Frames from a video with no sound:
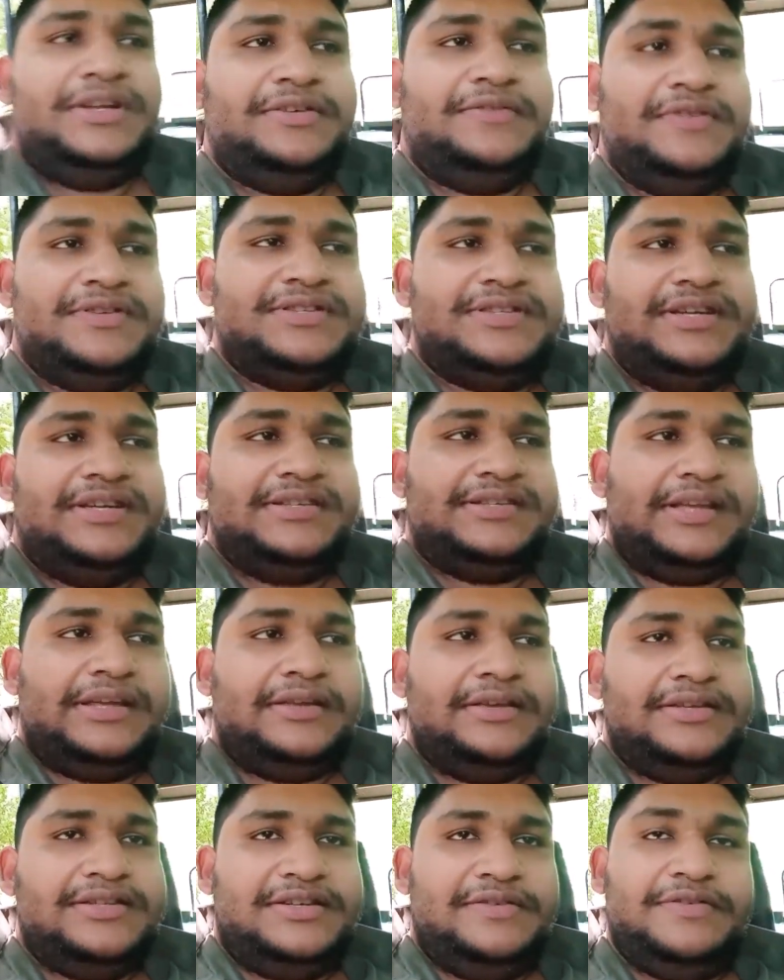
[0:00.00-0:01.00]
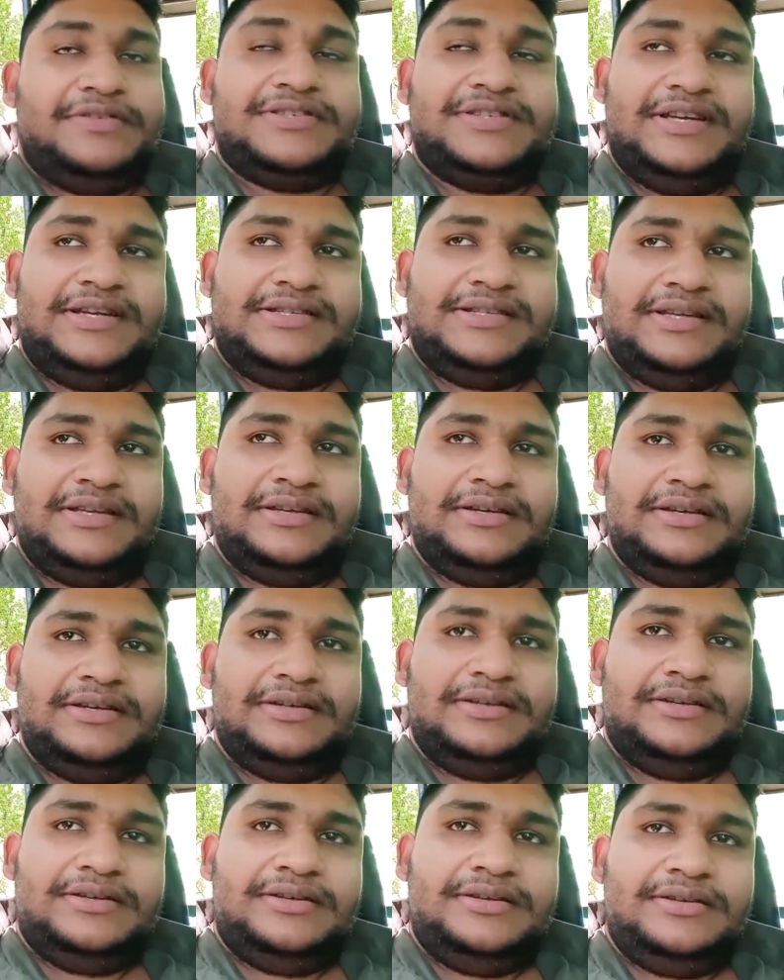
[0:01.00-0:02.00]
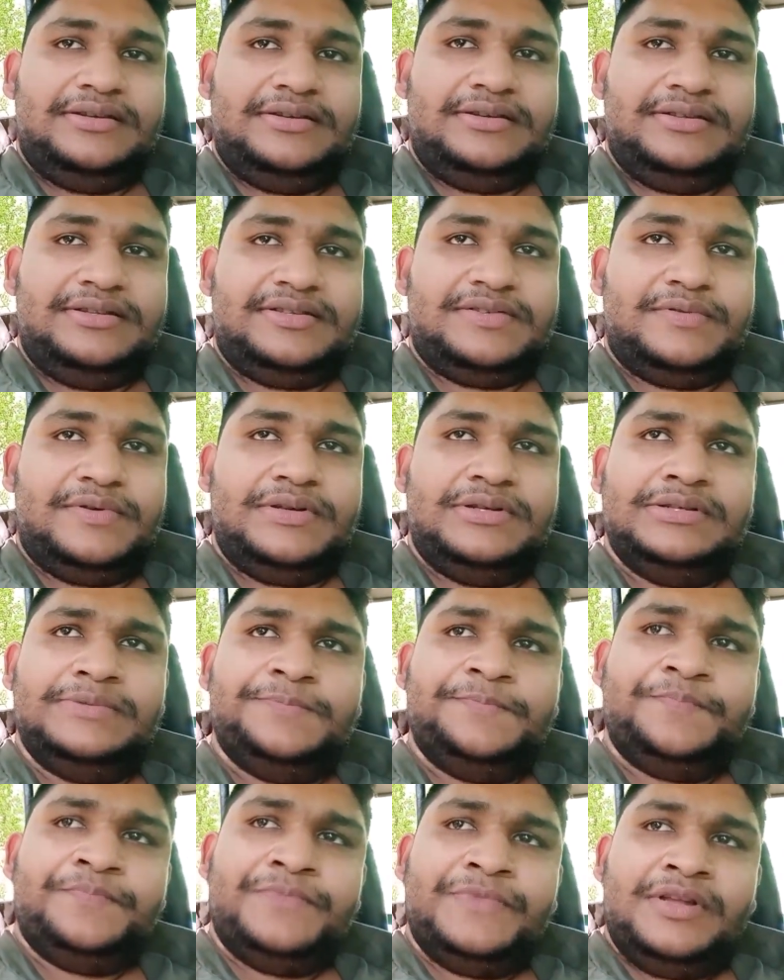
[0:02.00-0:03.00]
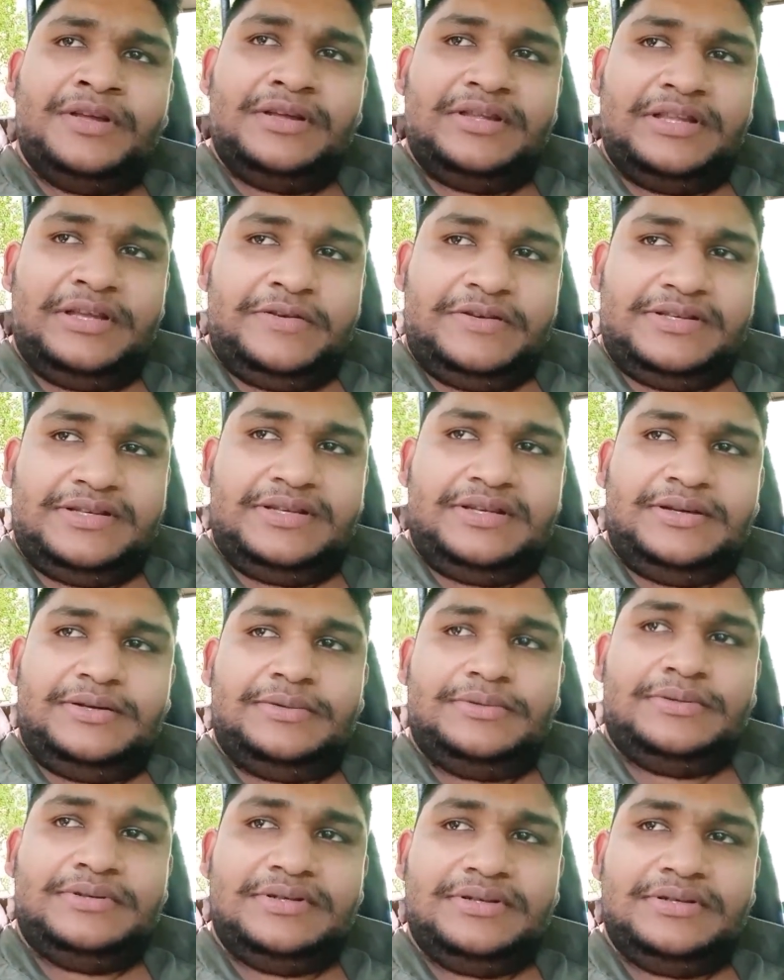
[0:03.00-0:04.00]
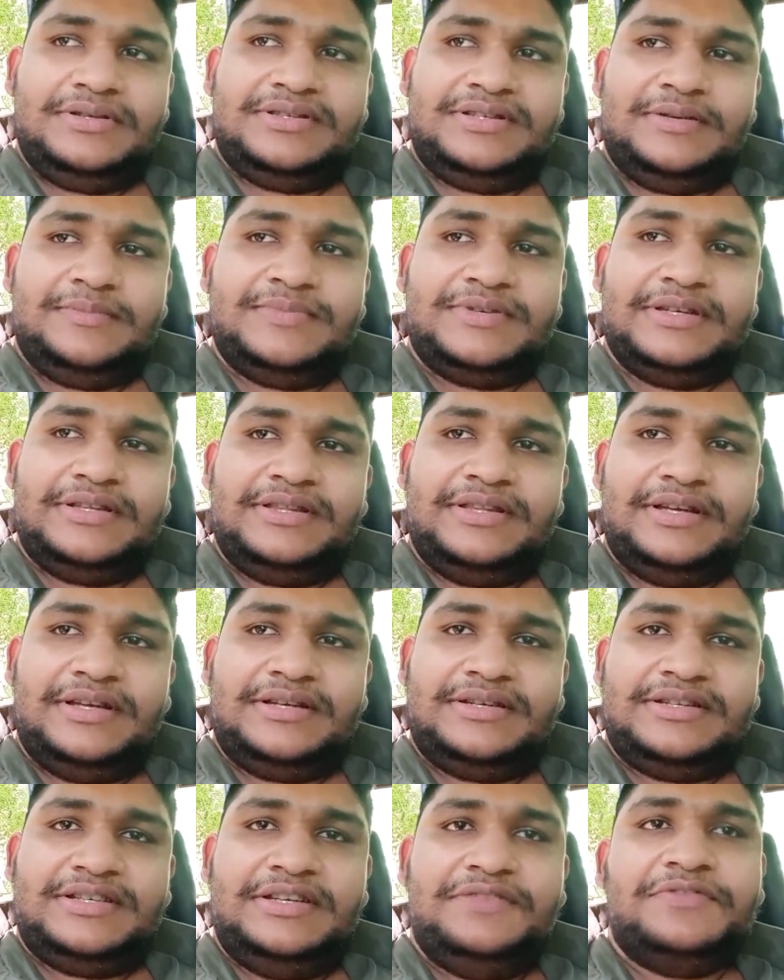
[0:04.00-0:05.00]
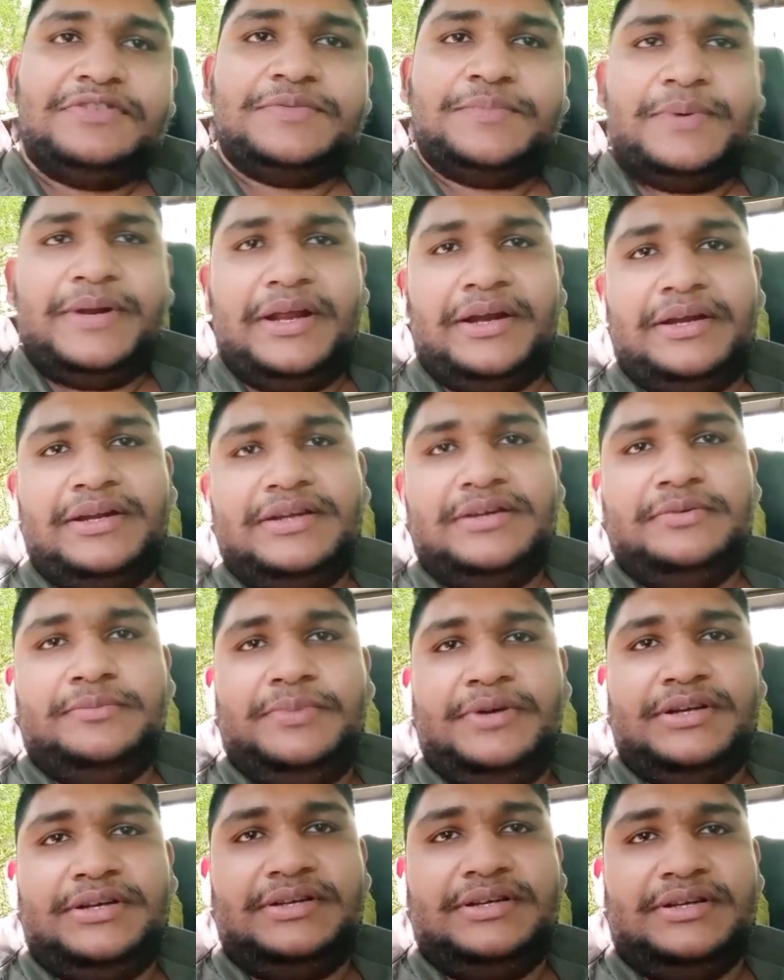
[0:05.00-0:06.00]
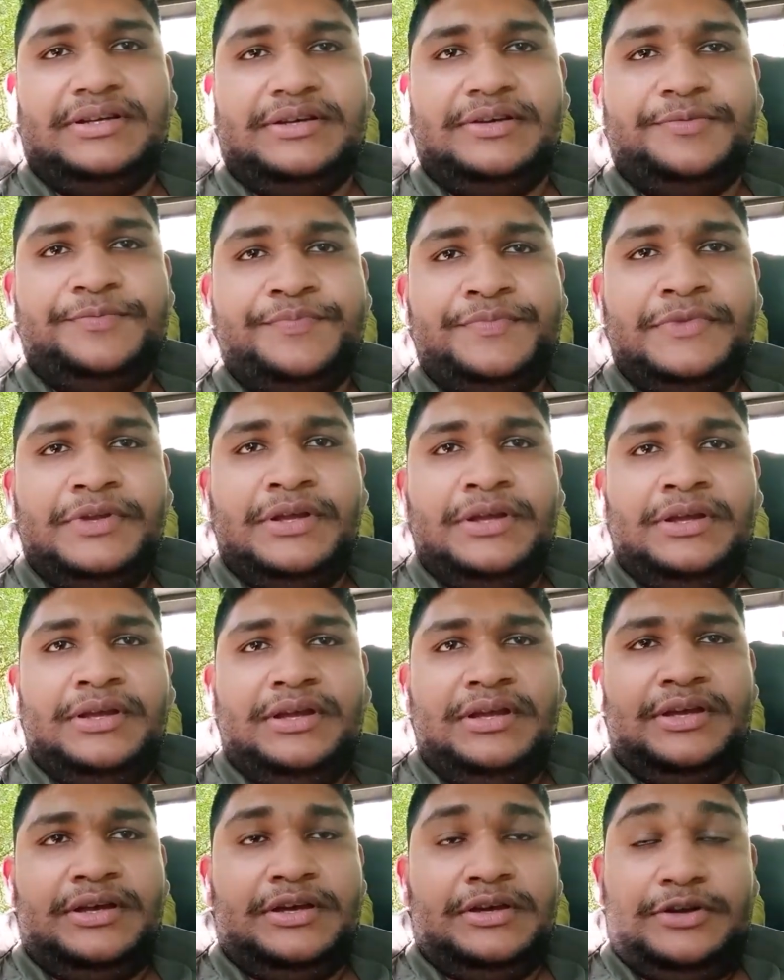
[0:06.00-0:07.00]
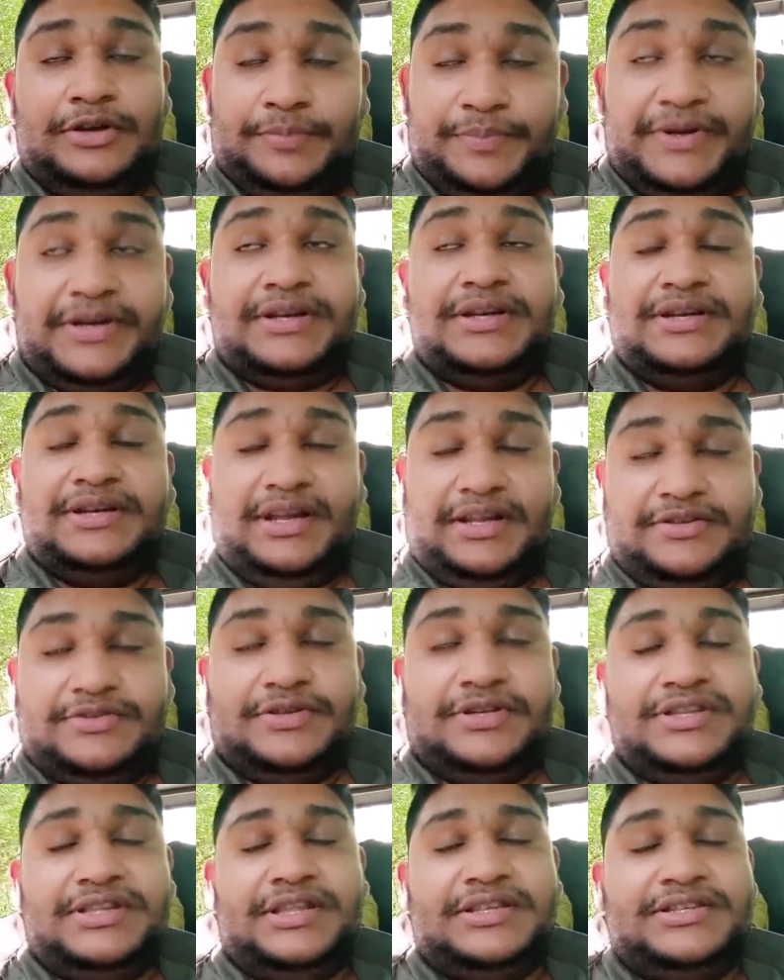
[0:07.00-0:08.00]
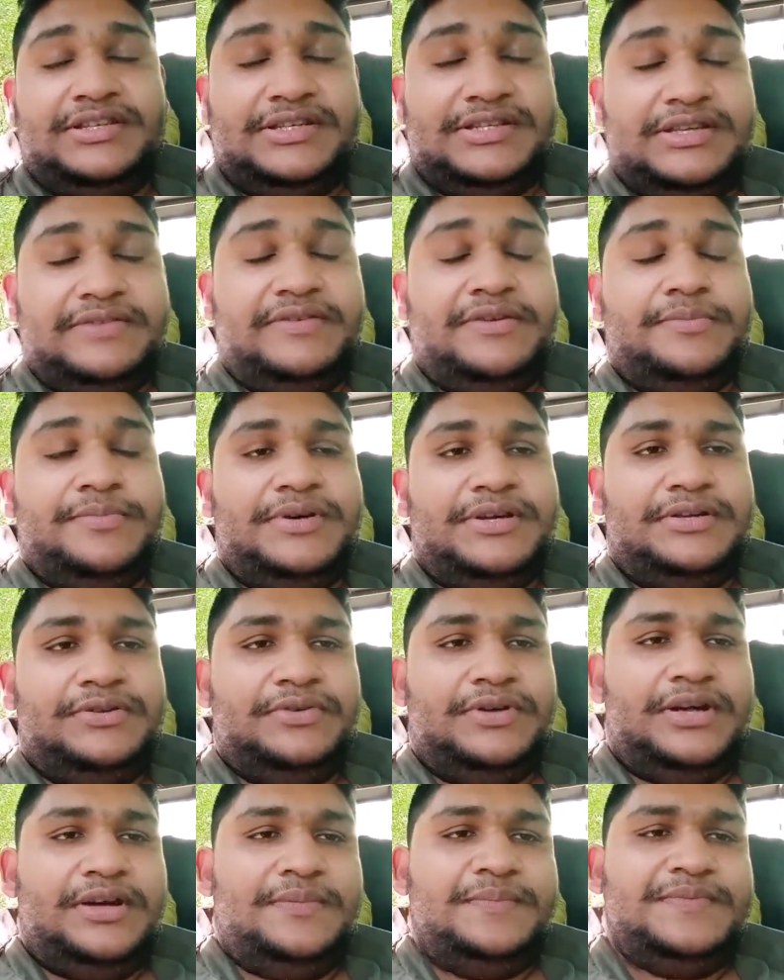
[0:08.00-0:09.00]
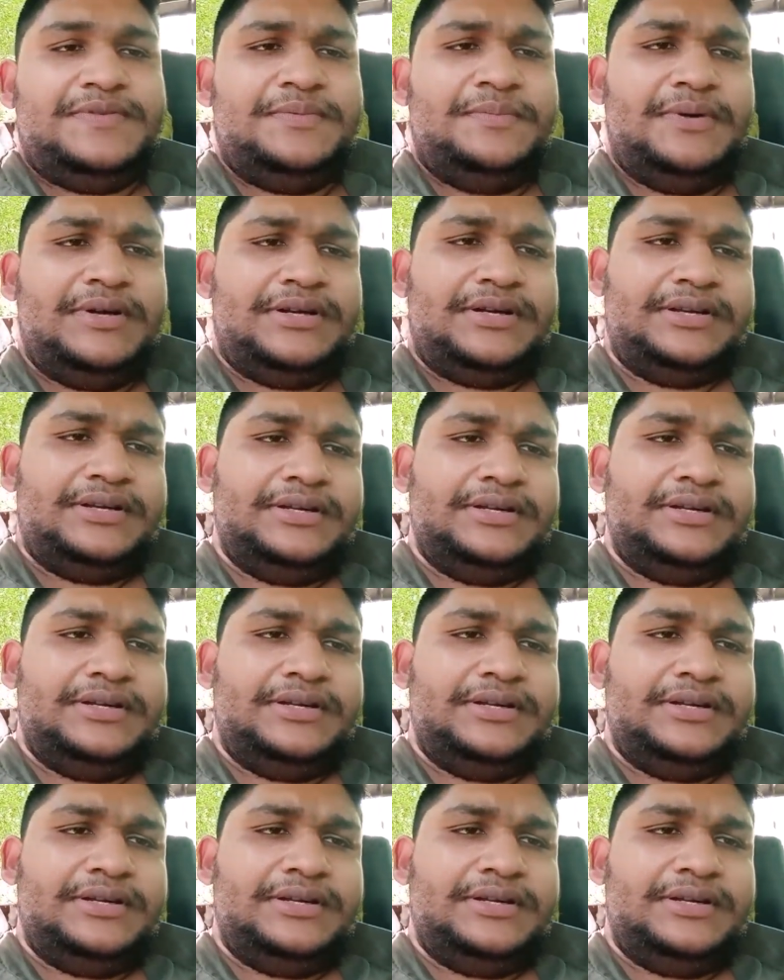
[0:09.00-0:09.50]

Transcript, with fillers: it was chasing. She was chasing uh, the squirrel. There was a assumption that she was pregnant, but uh, not pregnant actually. That she has given birth to cubs, but